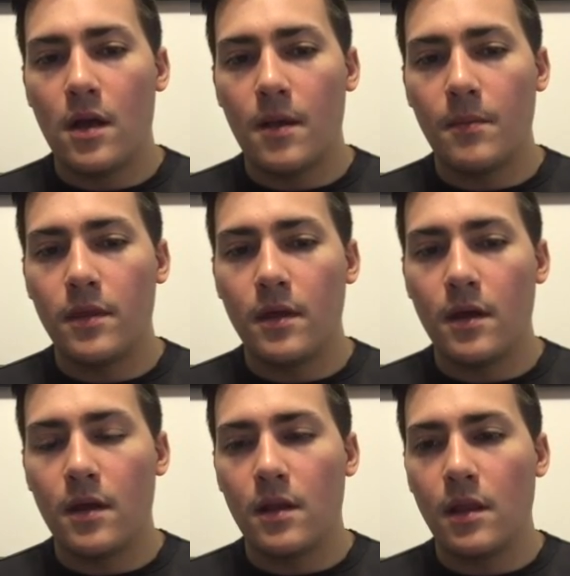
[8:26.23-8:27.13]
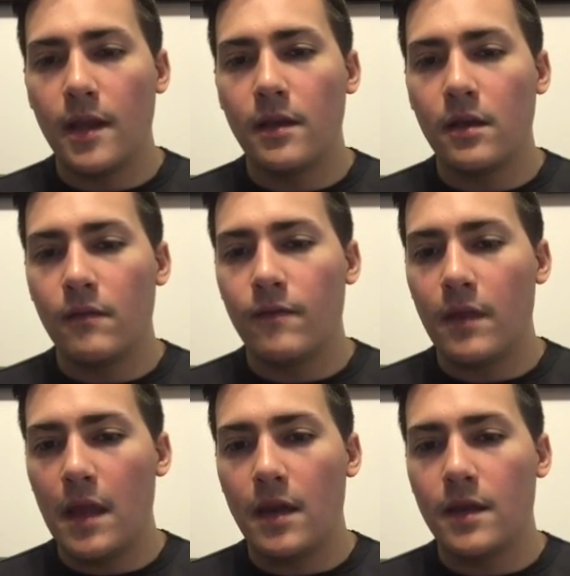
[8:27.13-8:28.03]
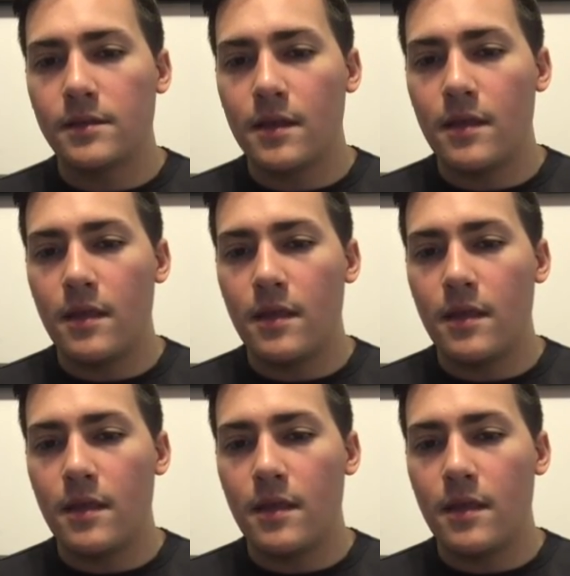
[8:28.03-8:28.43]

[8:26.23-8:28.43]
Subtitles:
But the light gun for the NES,